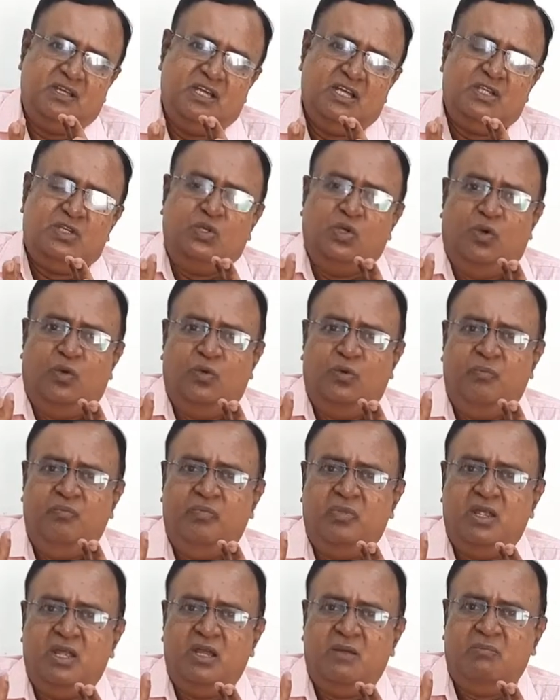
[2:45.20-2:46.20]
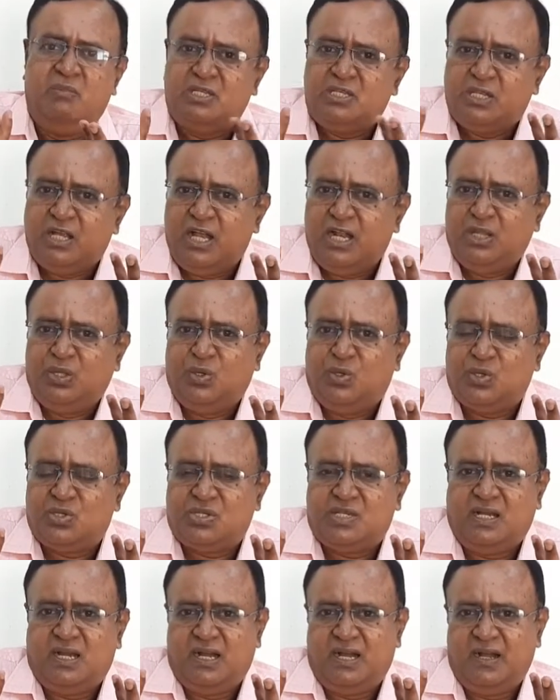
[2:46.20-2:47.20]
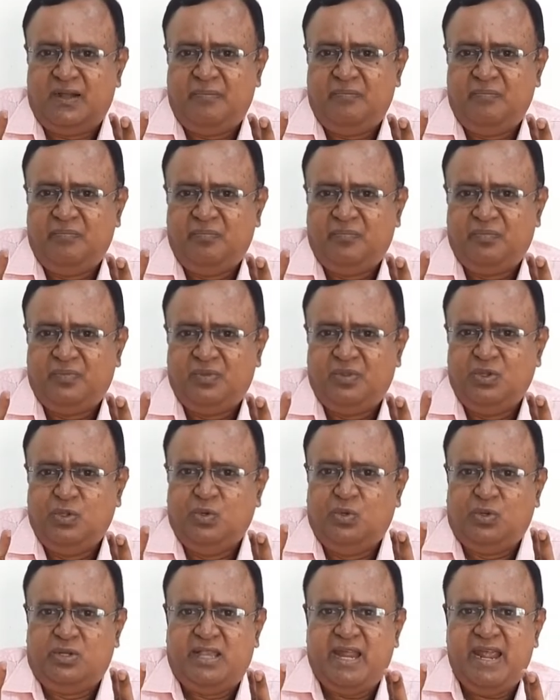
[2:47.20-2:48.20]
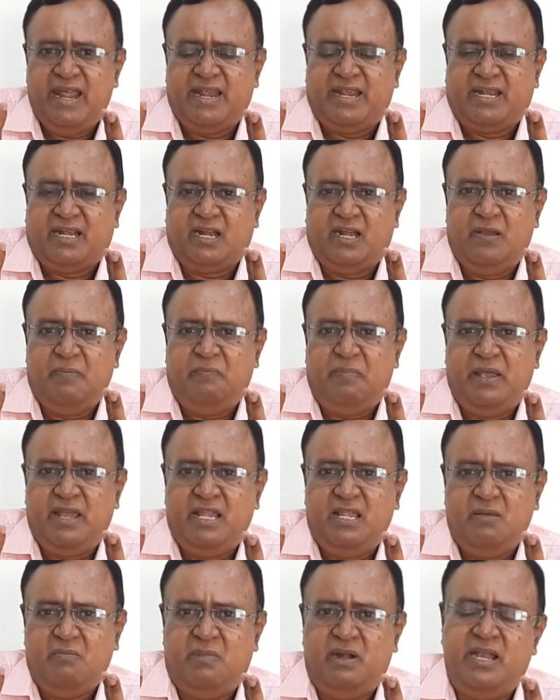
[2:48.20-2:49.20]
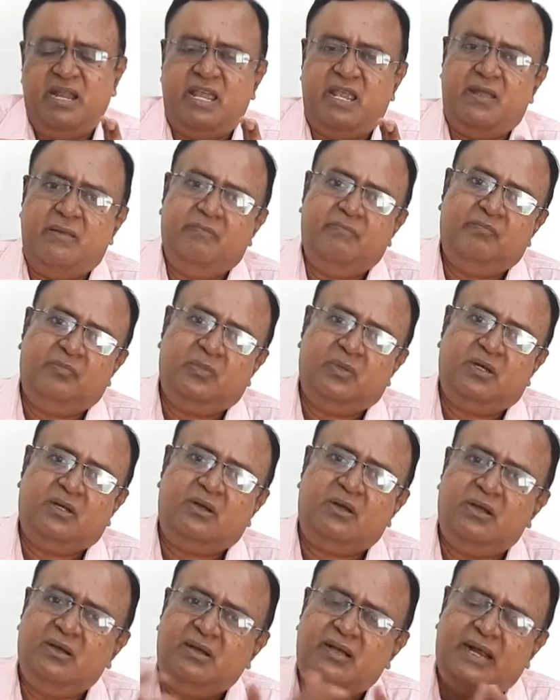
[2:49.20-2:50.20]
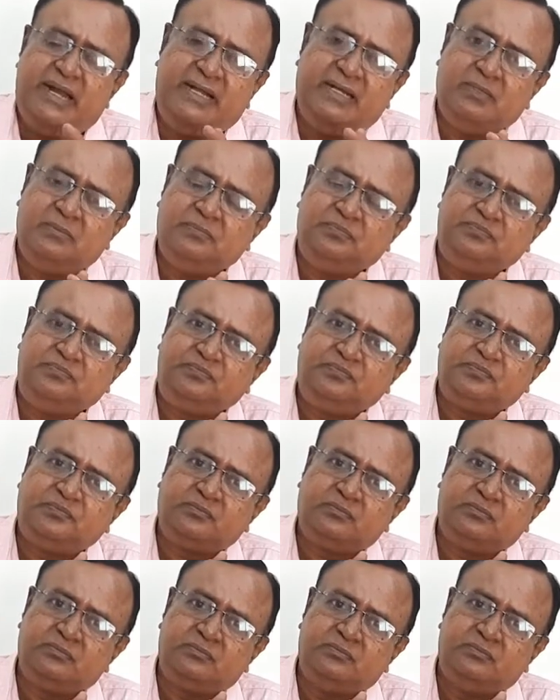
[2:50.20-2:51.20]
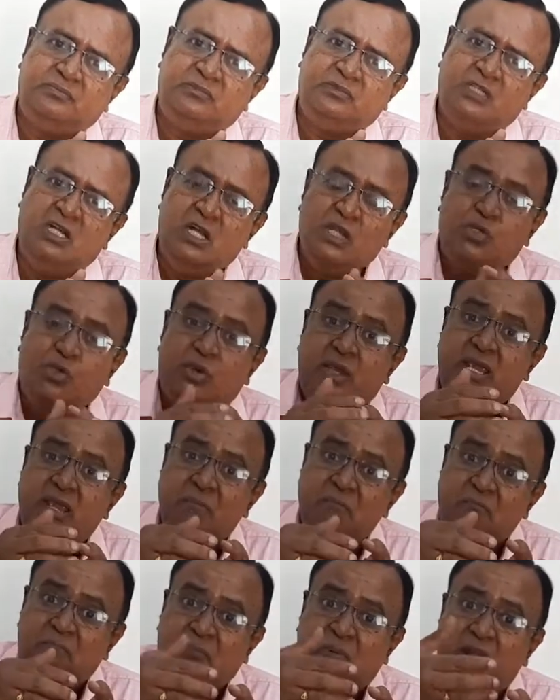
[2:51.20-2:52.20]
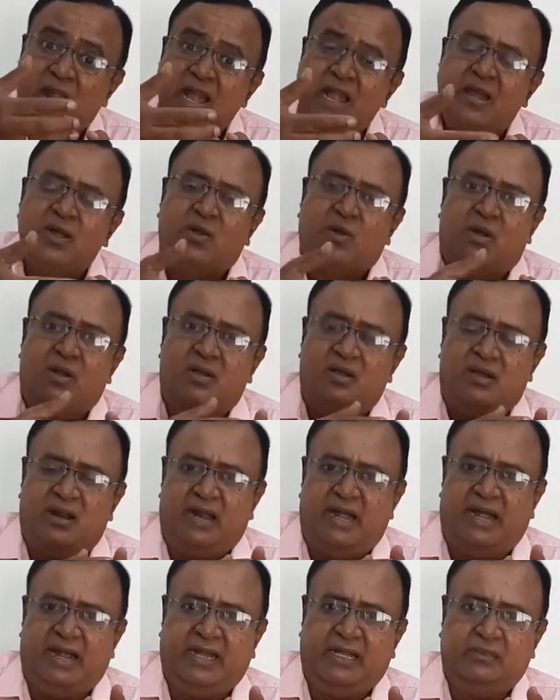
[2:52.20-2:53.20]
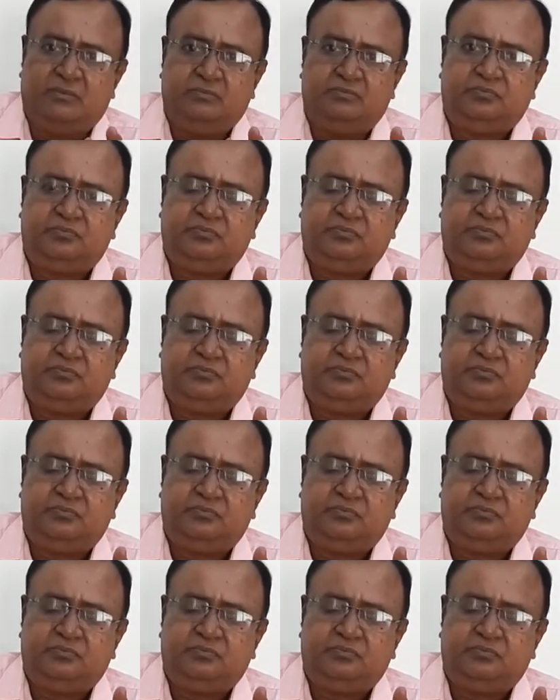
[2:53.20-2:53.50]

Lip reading: So, masala dosa, you take and pay the money. Contract. So, implied contract.